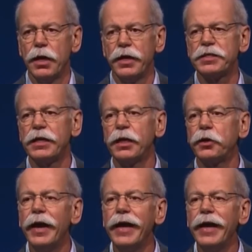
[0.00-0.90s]
there are still a
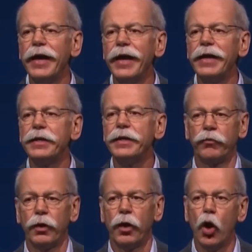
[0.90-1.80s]
great number of
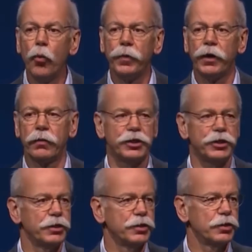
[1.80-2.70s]
open
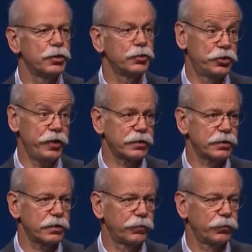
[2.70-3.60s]
questions to
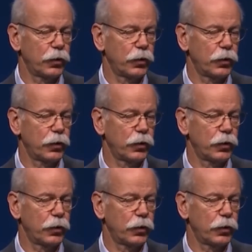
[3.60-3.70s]
address.